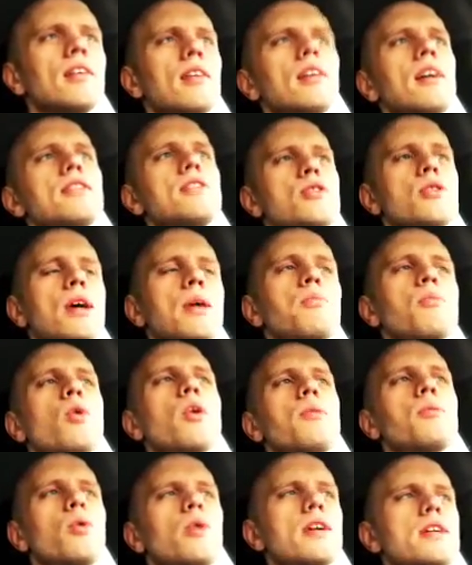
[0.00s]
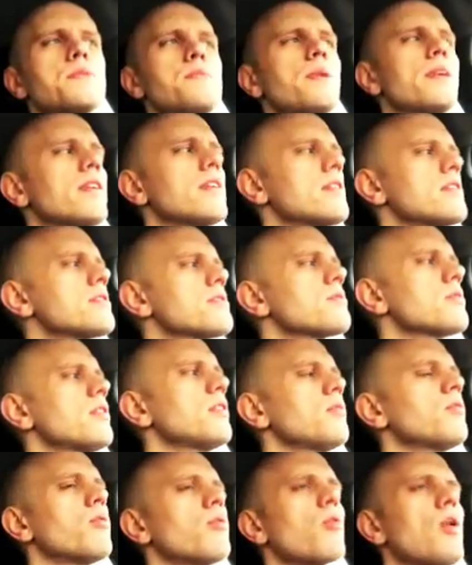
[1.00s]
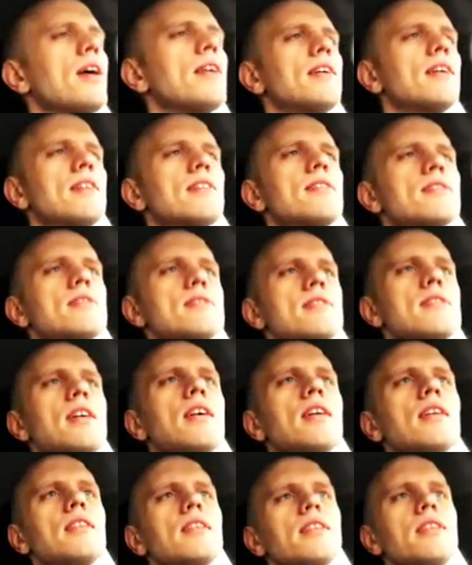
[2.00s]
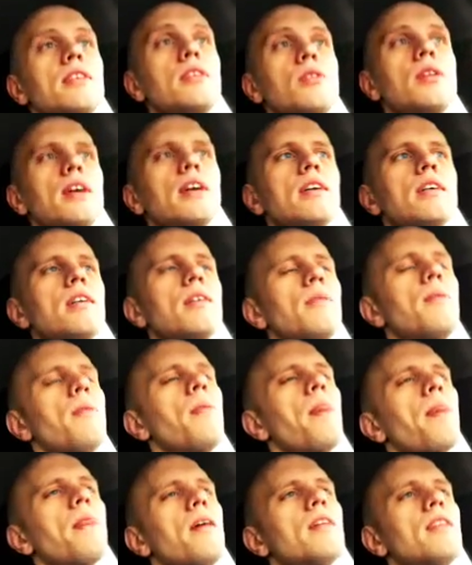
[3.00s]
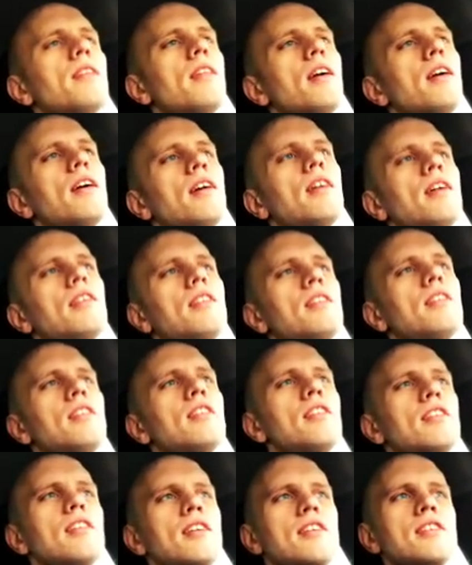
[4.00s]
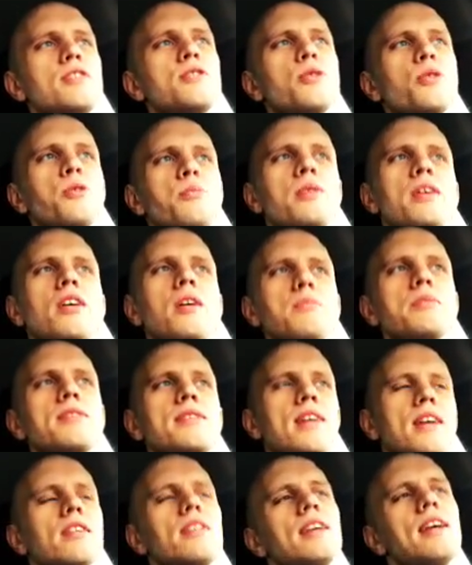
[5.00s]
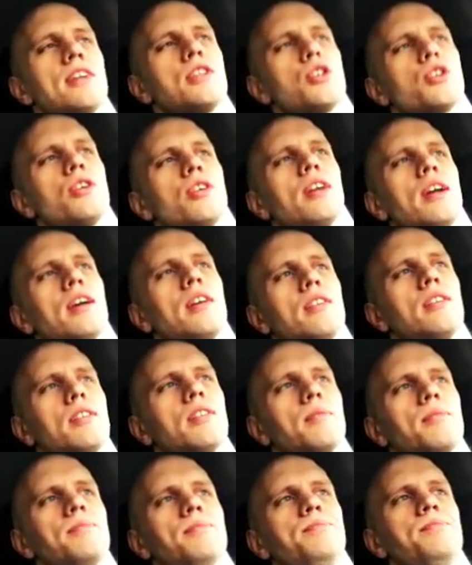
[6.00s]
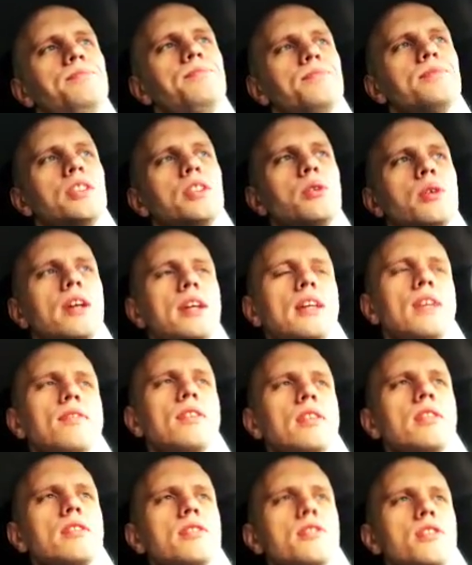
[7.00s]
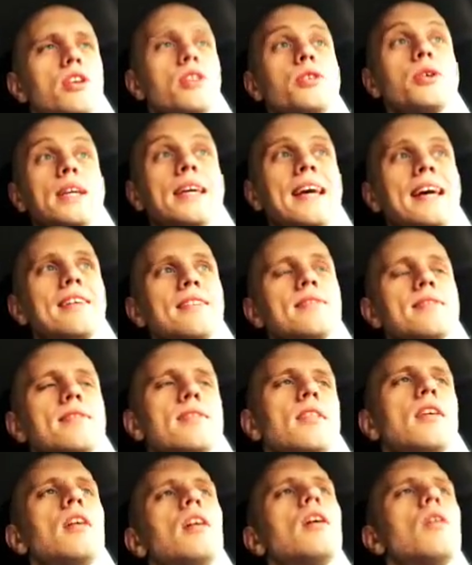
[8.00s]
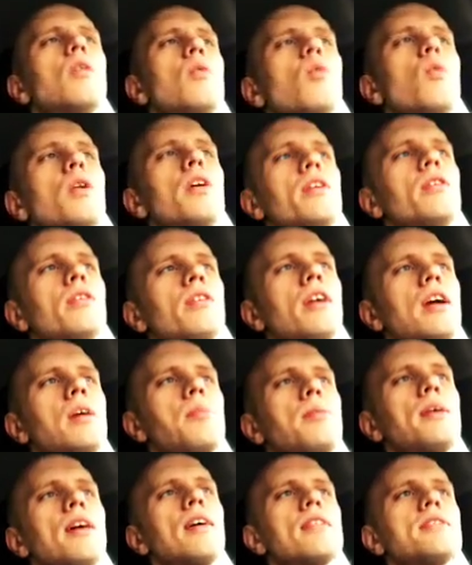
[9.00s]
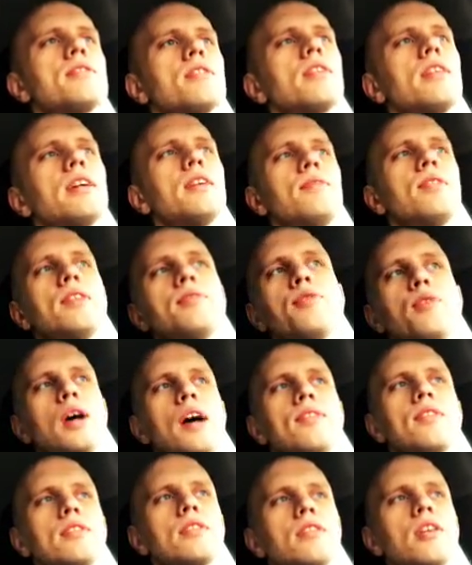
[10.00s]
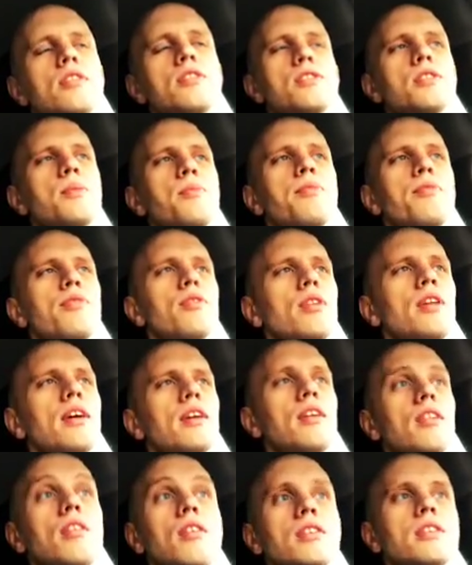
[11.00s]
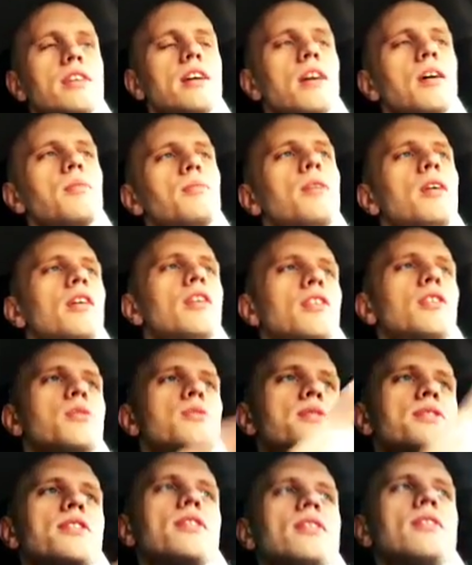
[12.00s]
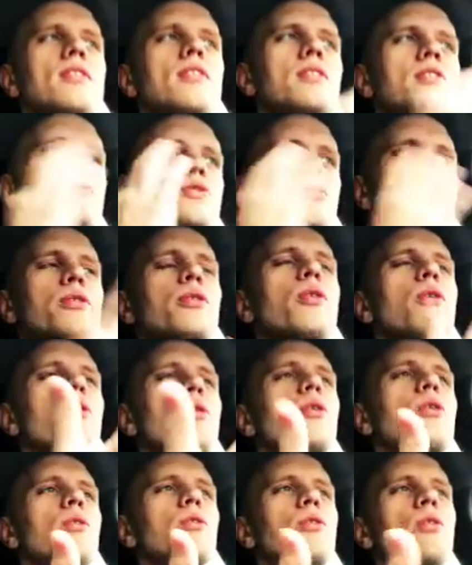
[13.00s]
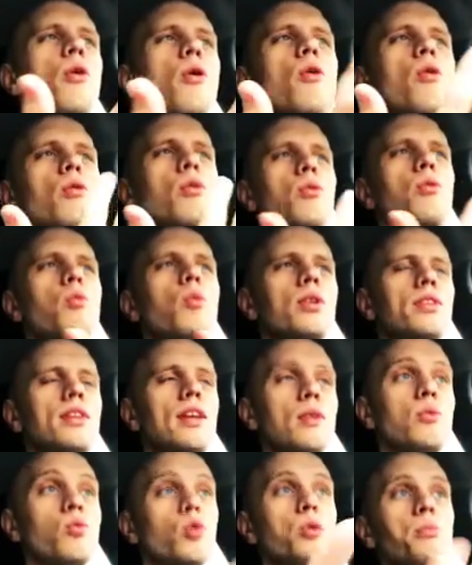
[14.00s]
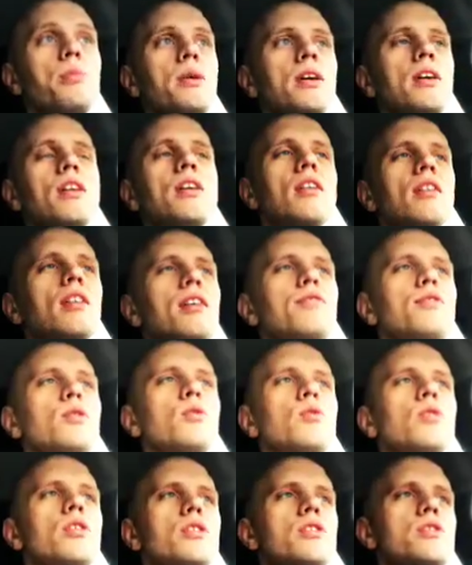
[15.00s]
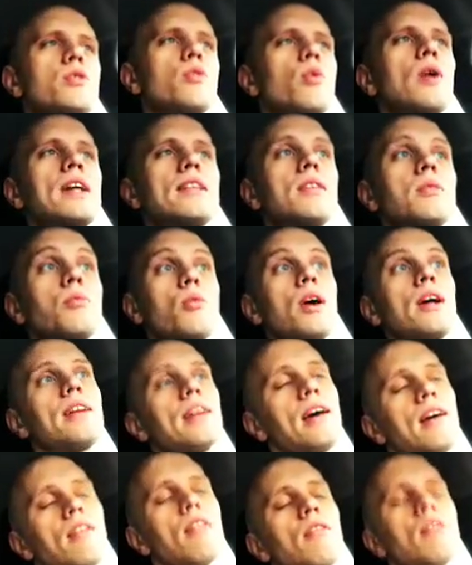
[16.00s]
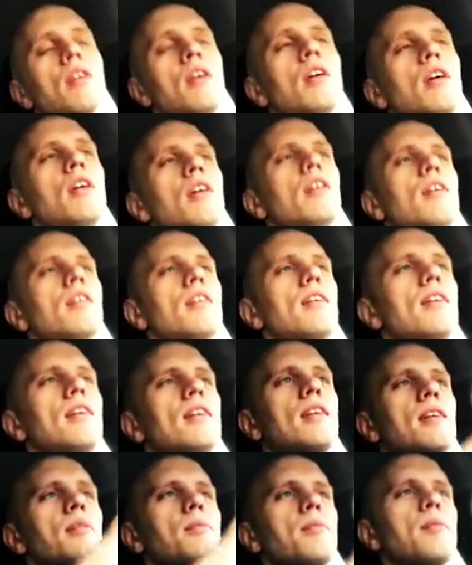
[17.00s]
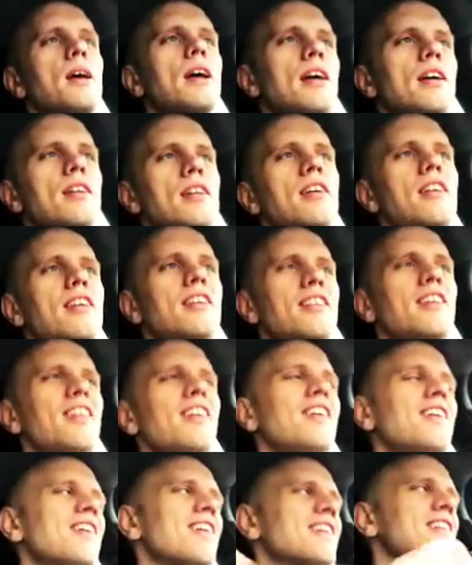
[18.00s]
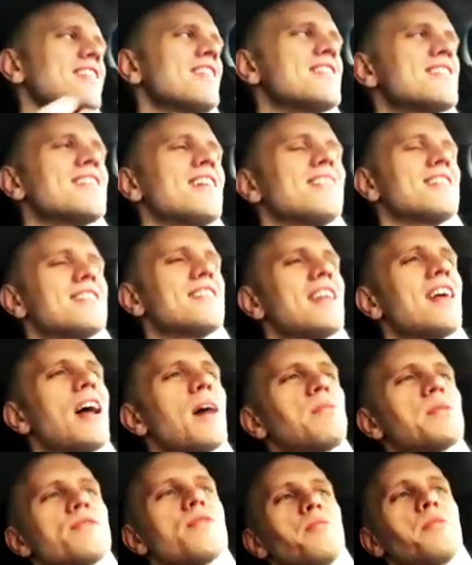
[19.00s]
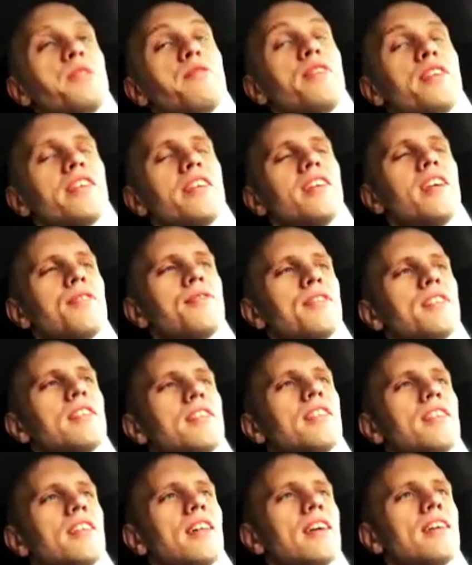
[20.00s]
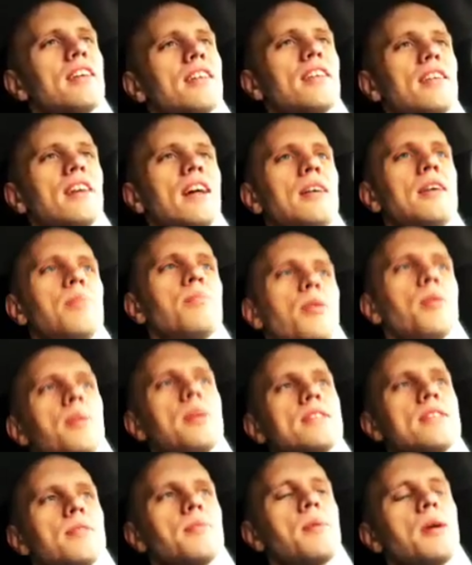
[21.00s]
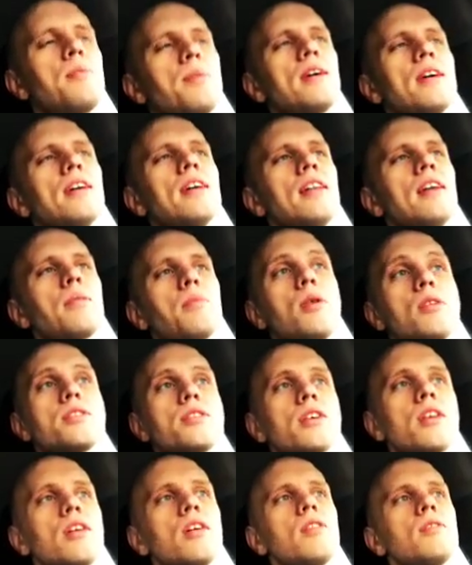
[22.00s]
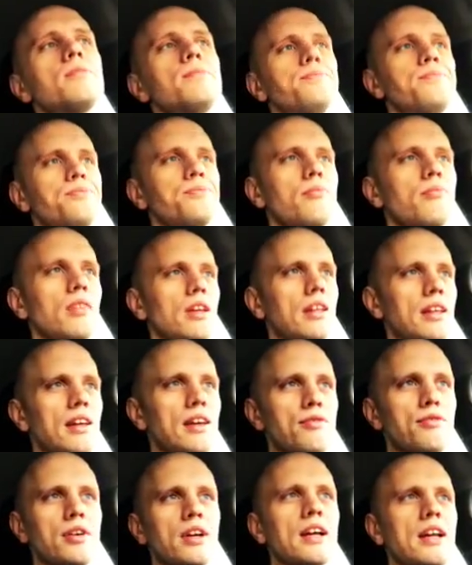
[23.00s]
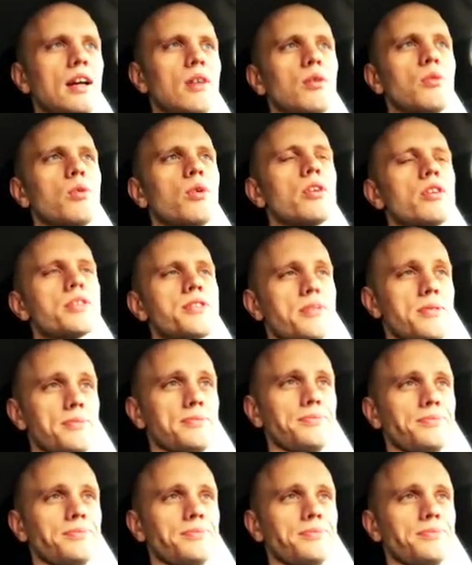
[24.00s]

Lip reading: as you get more and more experience writing in the style that you like, then it sort of becomes second nature, and you can even start to guess what your APIs are, even if you haven't touched them for like a long time. You still sort of know what they would be if you were to write them right now. And at least that happens for me very often. Like I implement some API like months ago, and I forget how it works,